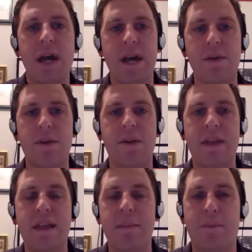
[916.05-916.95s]
is you
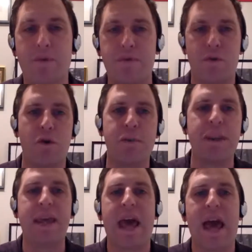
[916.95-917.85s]
see them performing
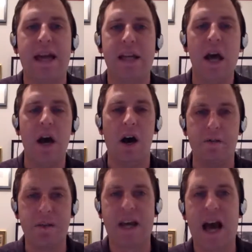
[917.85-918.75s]
the act
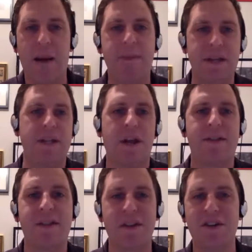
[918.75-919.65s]
of the cop that
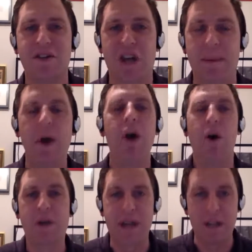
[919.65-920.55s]
does the good job.
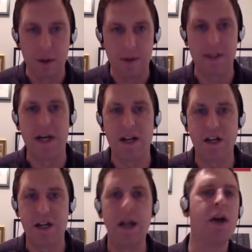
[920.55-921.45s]
Okay, no one
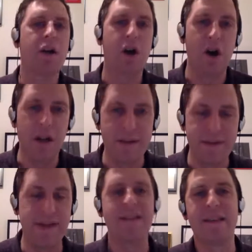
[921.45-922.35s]
touch it, call
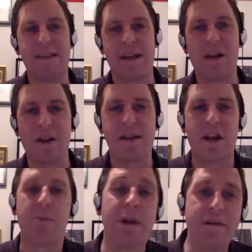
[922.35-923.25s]
evidence, et cetera, et
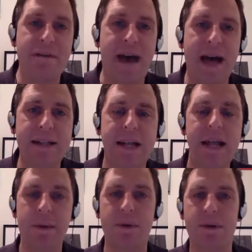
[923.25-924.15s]
cetera. But in fact,
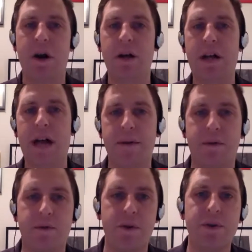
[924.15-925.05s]
it was all kind of a
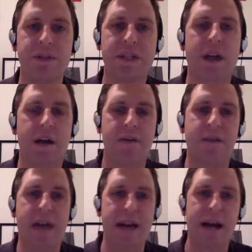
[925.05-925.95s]
ruse to cover
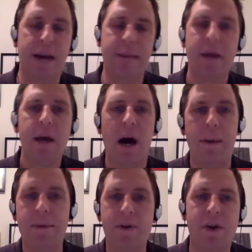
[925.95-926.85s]
that up.
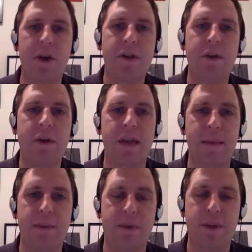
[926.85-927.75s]
There's also
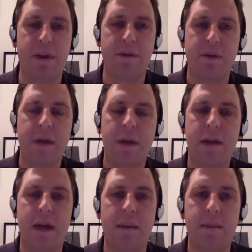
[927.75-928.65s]
examples of
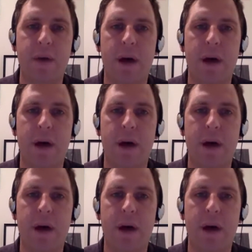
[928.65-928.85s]
them